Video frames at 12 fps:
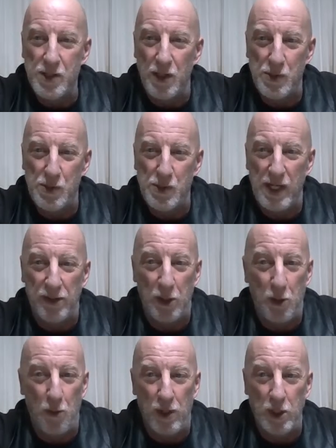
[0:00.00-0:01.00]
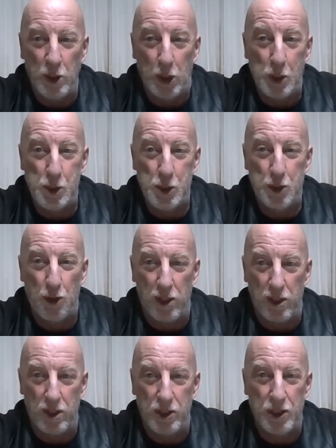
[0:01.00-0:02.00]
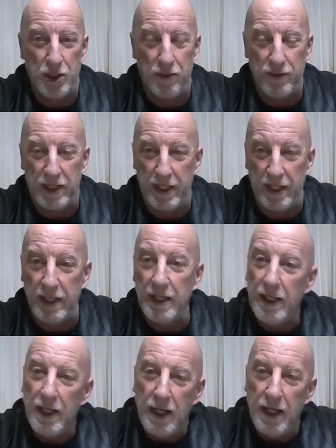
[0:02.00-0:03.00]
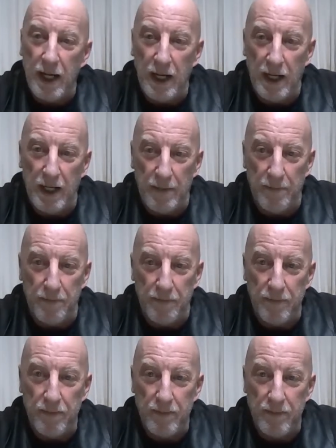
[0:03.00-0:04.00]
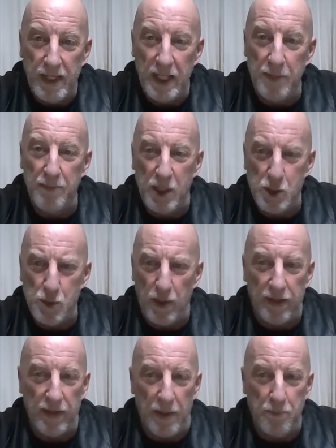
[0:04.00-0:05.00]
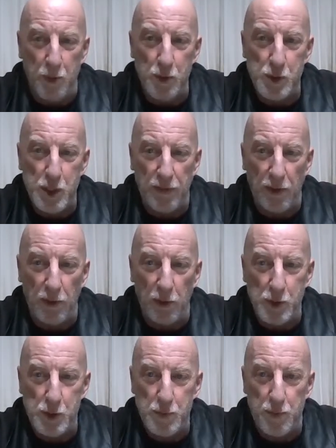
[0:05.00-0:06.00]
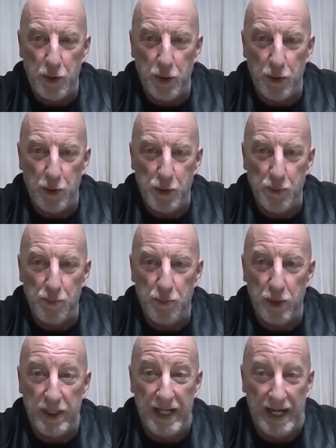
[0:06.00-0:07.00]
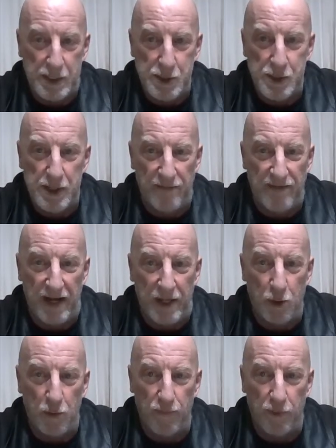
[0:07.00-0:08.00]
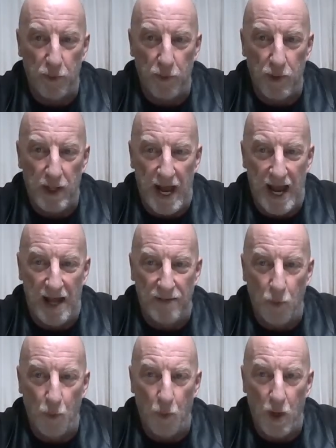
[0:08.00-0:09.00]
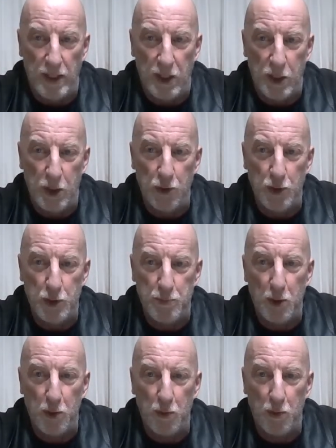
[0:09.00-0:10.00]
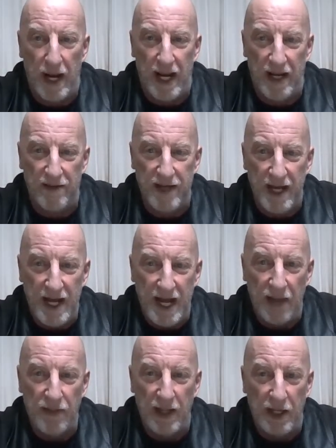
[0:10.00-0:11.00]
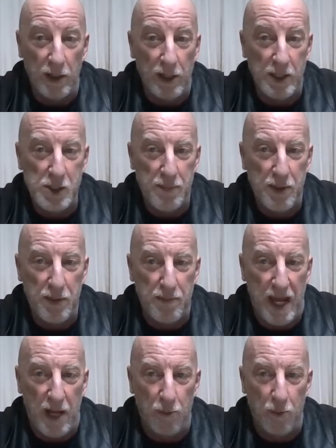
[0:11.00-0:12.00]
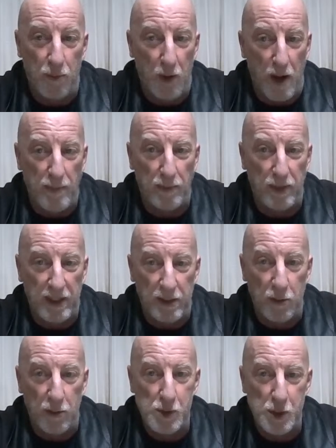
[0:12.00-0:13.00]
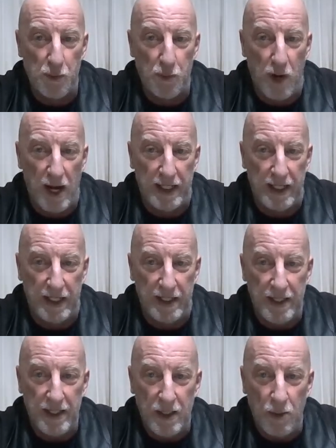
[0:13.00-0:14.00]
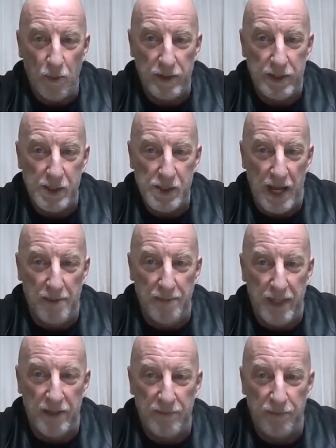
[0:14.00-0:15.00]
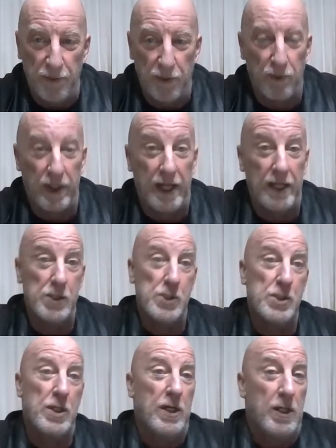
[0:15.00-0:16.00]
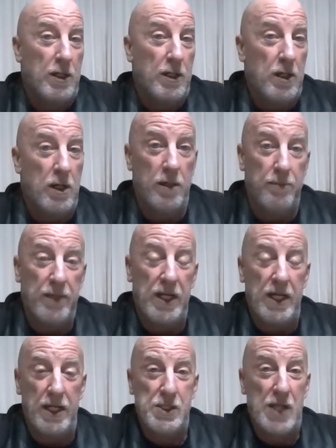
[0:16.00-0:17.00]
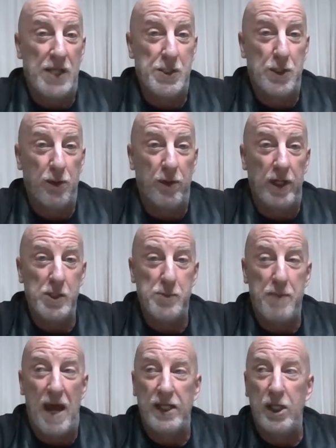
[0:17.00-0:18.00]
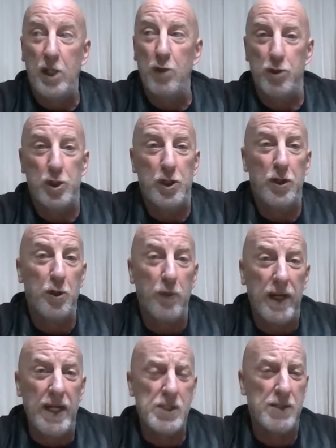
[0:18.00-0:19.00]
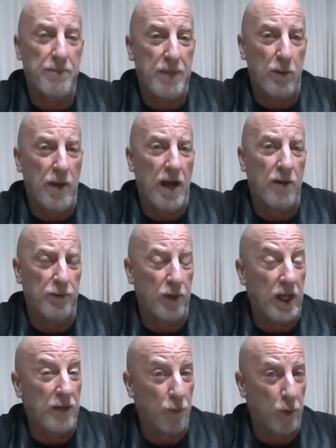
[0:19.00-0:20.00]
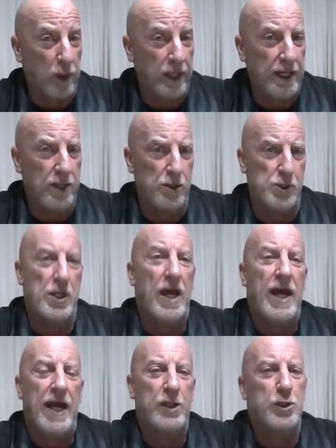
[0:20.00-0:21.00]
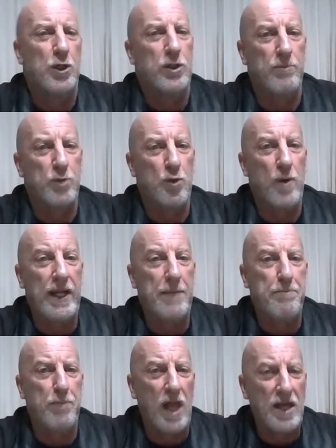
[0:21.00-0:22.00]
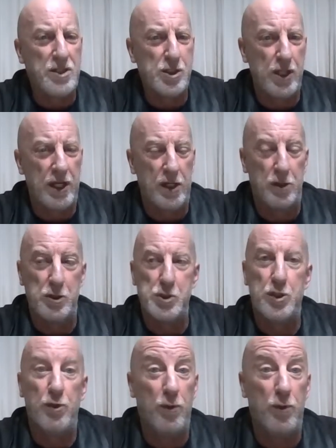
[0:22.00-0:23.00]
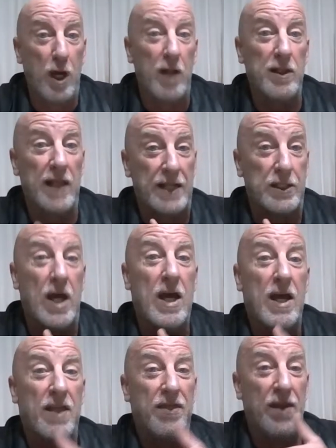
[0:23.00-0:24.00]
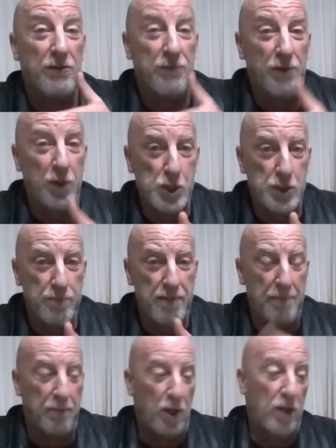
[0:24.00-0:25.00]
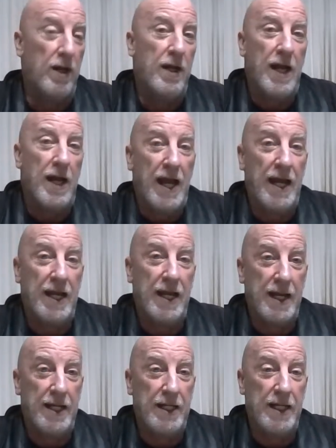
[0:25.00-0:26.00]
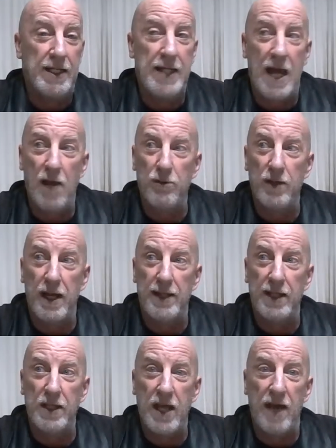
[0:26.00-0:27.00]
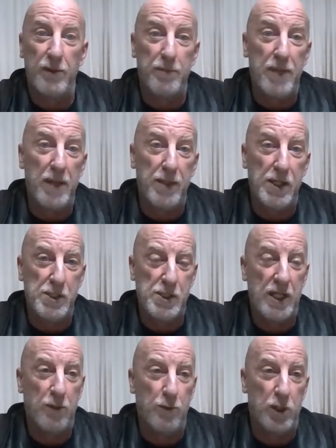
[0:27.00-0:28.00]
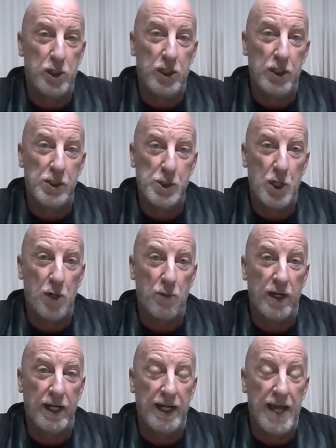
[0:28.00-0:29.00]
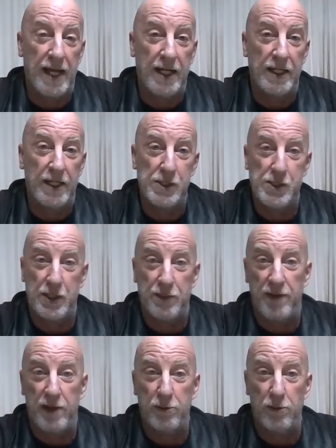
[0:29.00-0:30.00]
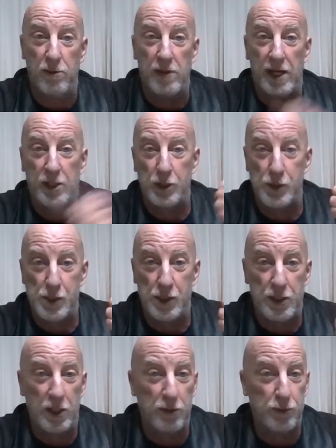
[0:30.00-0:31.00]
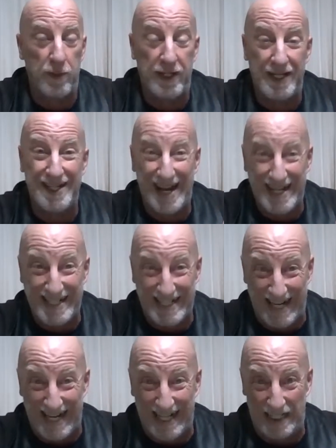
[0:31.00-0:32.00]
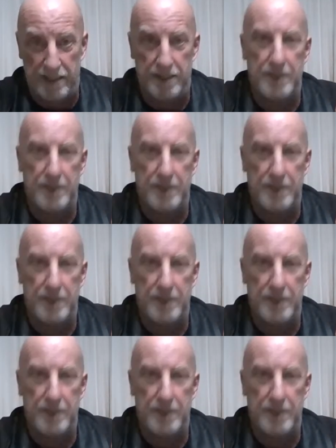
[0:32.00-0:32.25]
also saying the orange scourge. No kidding. Um, Eat Me is writing that Moose on the Loose predicts that Vancouver will have one huge blue wave and that Elizabeth May will probably lose her riding. What does that mean for the Greens? Oh, it sets the Greens back huge. The Greens have been around for like 40 years. It took them 20 plus years to elect their first member. And then you have the PPC, which didn't start running candidates in federal elections until 2019.